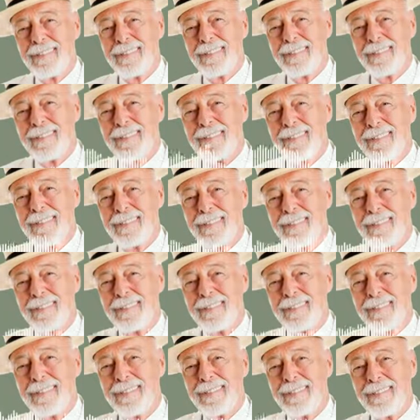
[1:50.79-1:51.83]
Now,
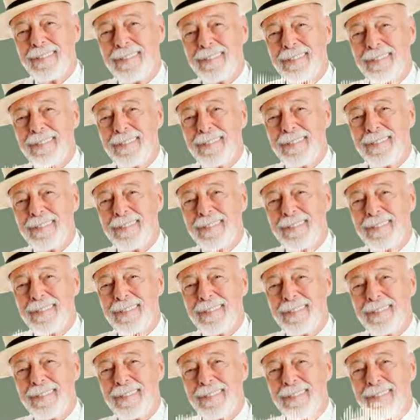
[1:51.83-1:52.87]
one thing was made
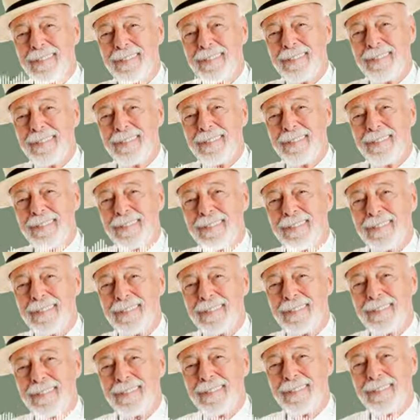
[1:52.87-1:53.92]
clear, the Tigers were not
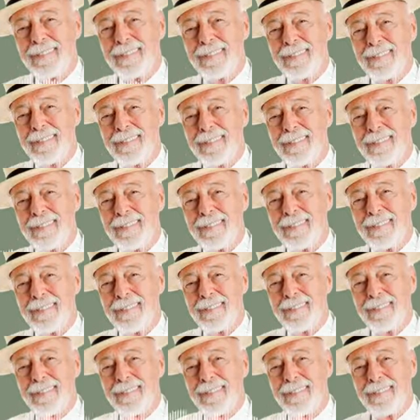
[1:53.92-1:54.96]
prepared for
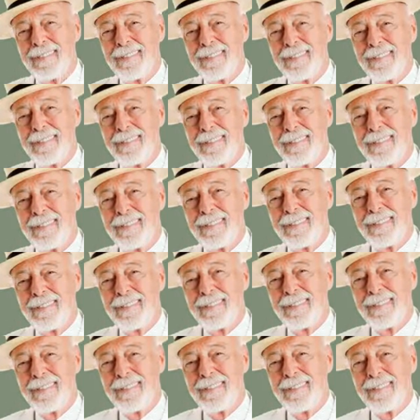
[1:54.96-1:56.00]
Elliott's absence.
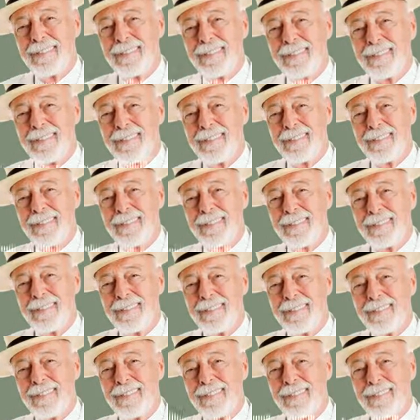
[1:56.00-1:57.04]
One thing
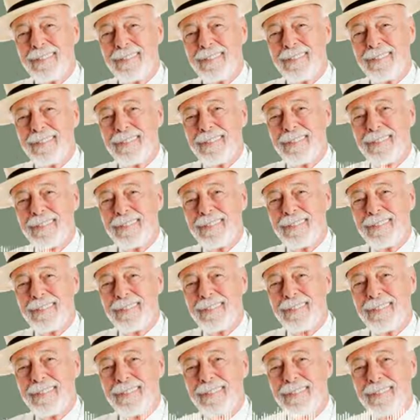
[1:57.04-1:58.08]
that's kept Clemson
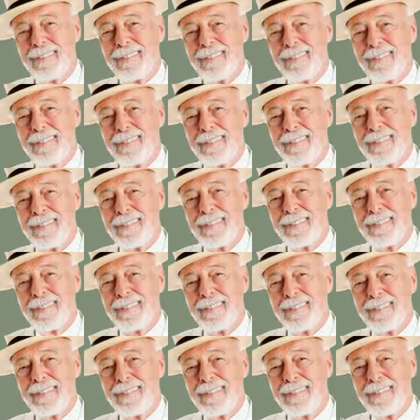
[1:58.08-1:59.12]
in the water has been
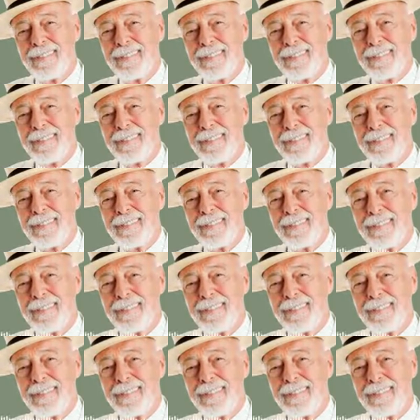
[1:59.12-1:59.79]
keeping a very